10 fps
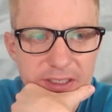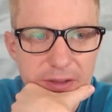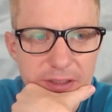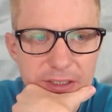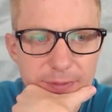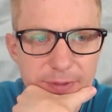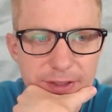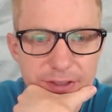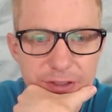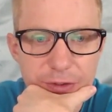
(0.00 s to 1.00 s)
Sarah
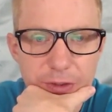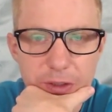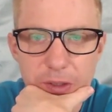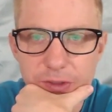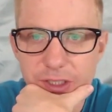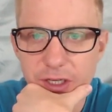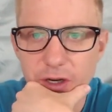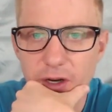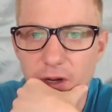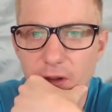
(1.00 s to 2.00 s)
Smith is too close to
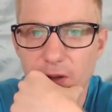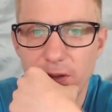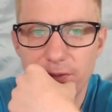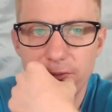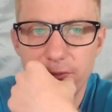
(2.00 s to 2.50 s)
call.